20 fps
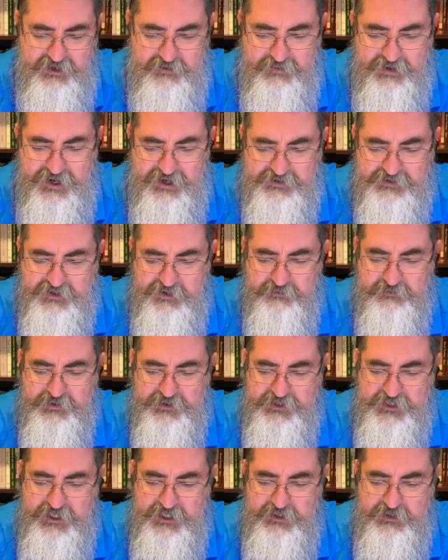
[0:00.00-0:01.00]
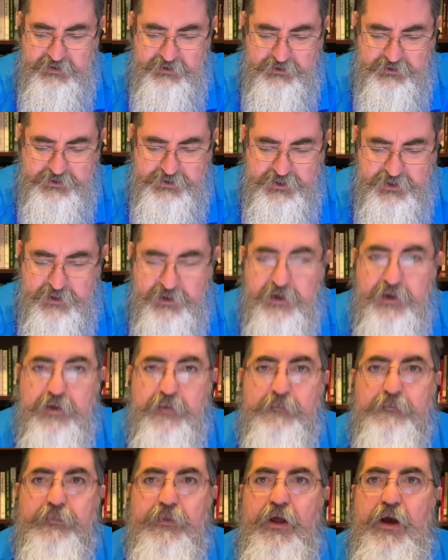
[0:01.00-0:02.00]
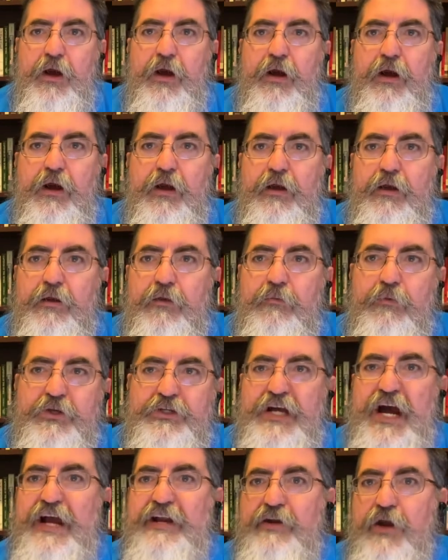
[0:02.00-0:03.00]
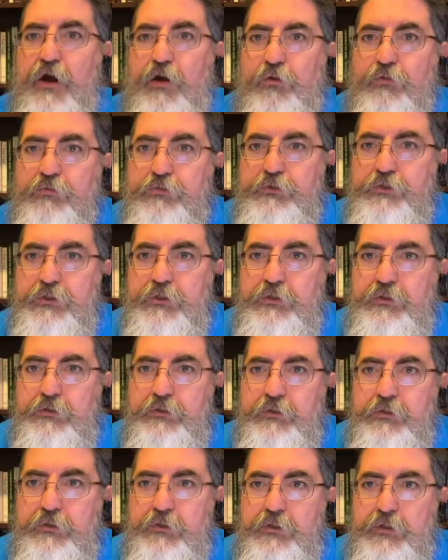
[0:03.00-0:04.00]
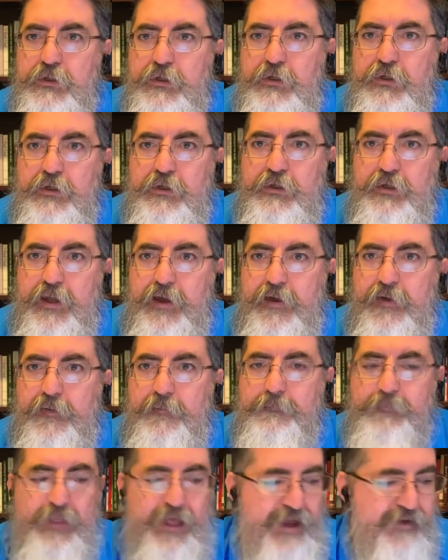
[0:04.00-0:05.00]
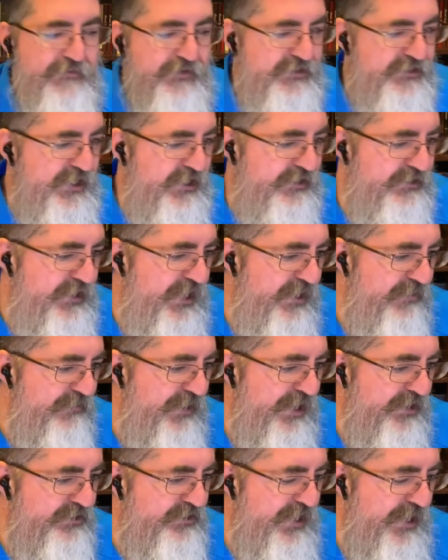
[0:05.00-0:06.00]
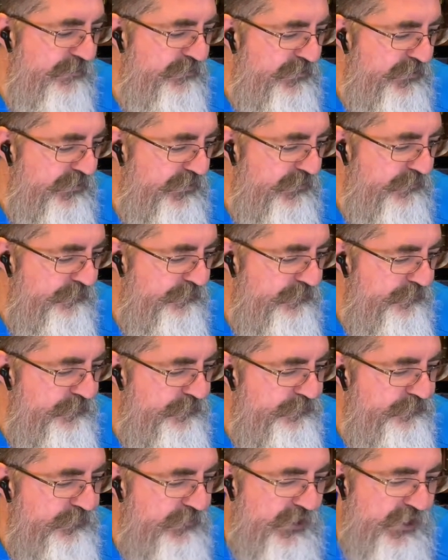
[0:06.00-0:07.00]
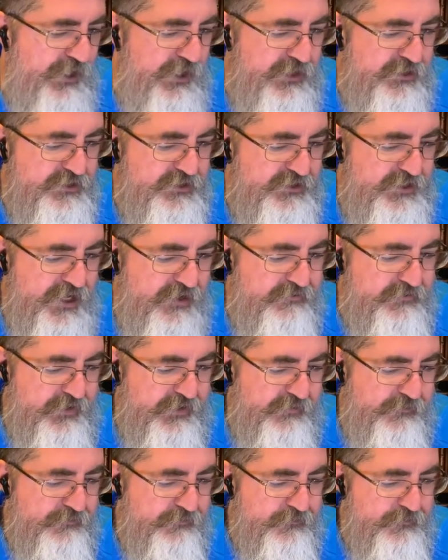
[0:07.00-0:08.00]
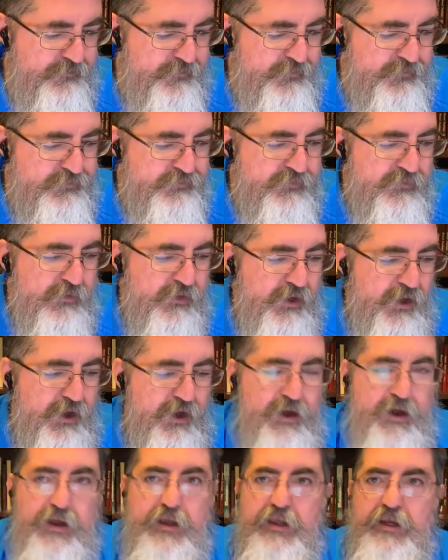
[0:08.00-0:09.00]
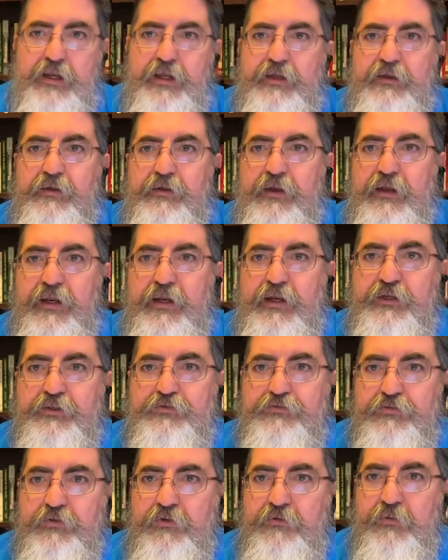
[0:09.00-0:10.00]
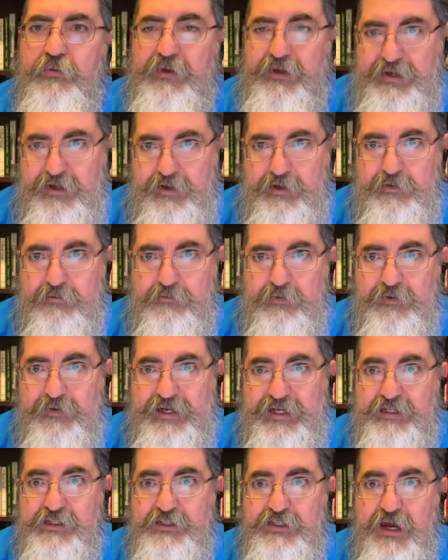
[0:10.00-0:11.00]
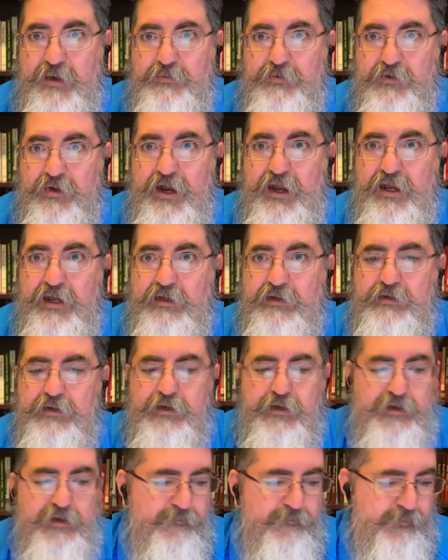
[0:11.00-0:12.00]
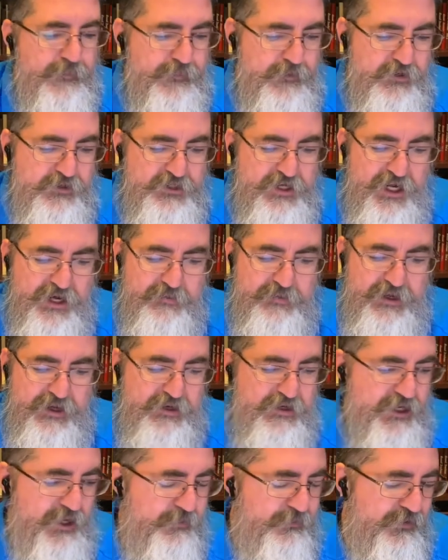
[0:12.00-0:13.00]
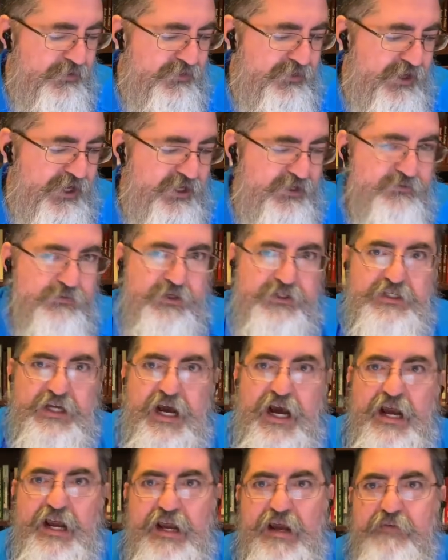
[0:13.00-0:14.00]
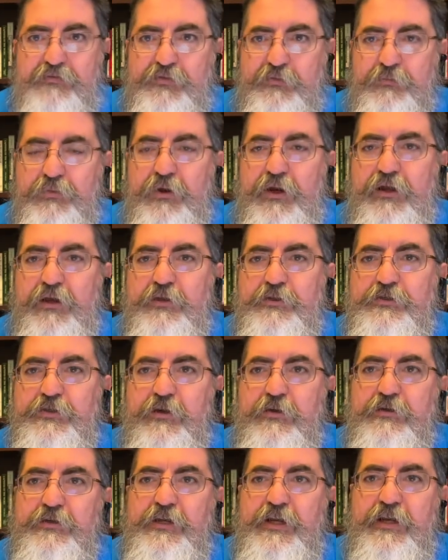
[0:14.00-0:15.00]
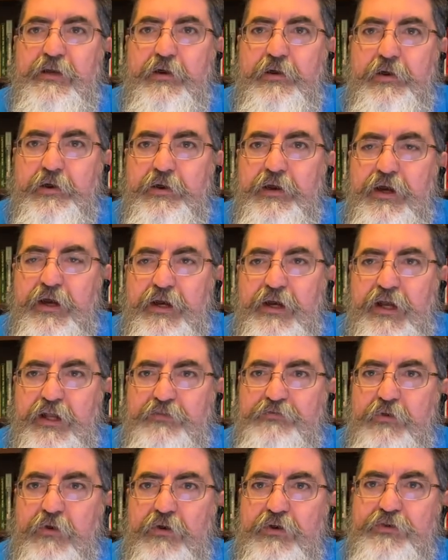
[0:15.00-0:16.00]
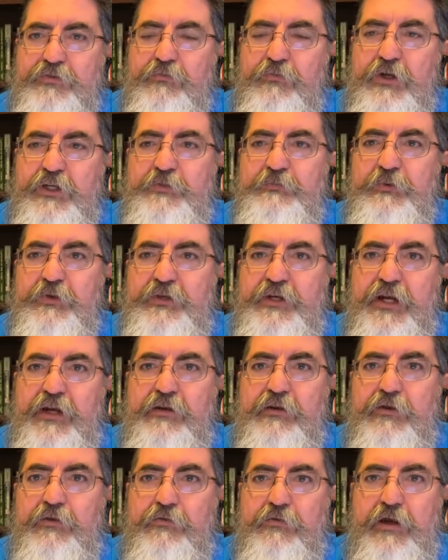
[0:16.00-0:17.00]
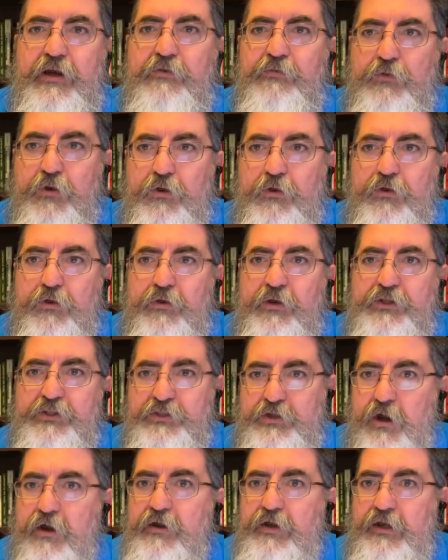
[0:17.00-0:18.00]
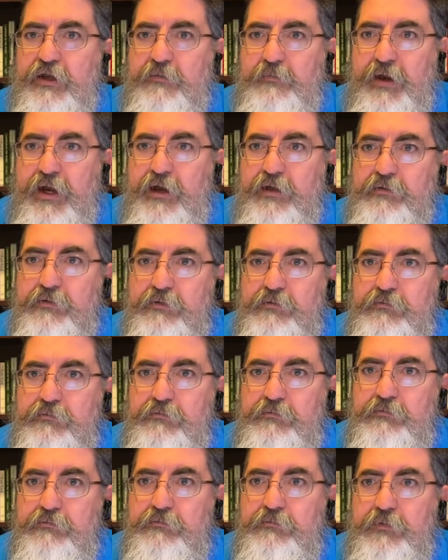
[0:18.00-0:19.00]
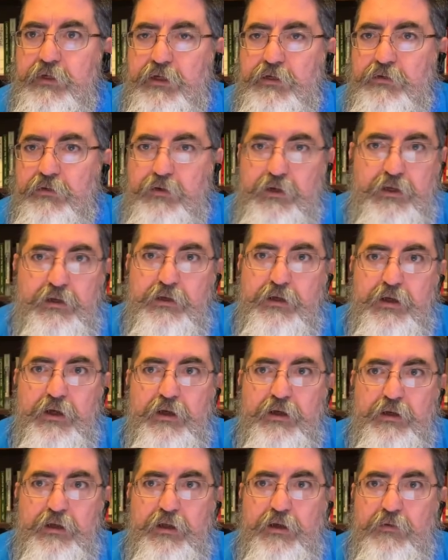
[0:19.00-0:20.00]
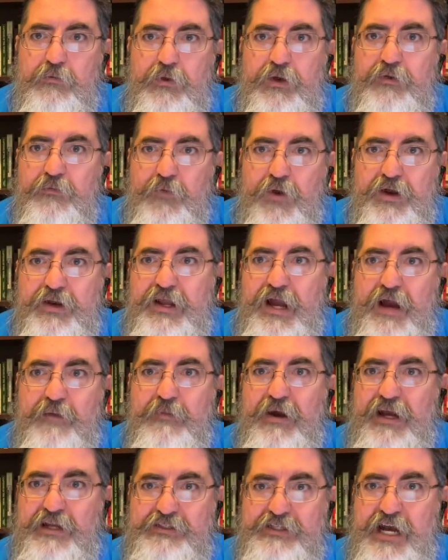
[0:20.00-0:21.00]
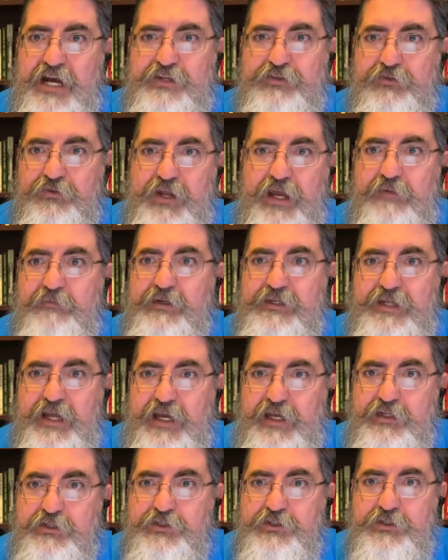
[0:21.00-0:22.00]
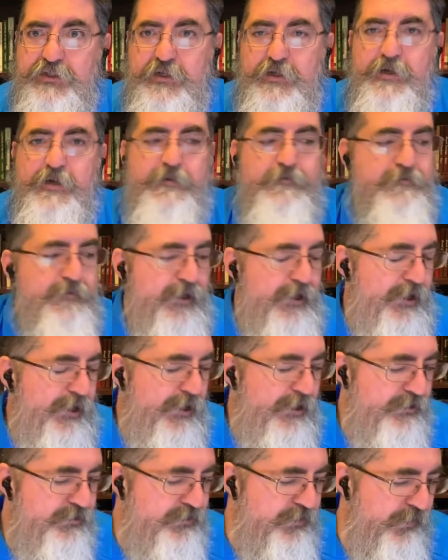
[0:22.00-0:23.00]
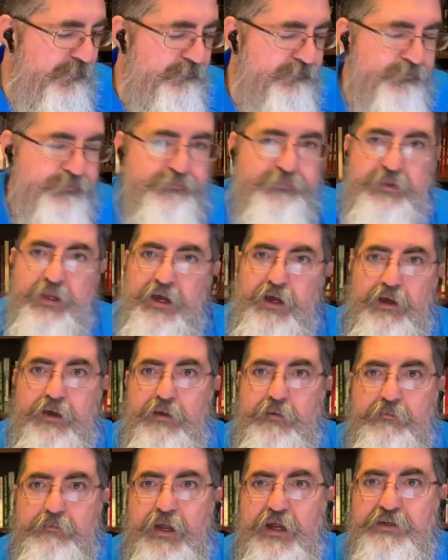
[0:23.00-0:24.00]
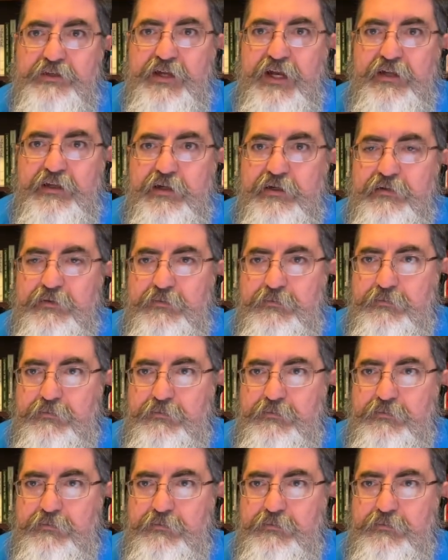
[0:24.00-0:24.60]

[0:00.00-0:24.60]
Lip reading: about some particulars, which I don't. Now, having said that about chapter 7, it is true when we get to chapter 8, there's going to be a couple of things which I have some pretty good certainty on as far as which particular Greek ruler it's talking about, including one guy by his actual name and dates. So I'm not saying that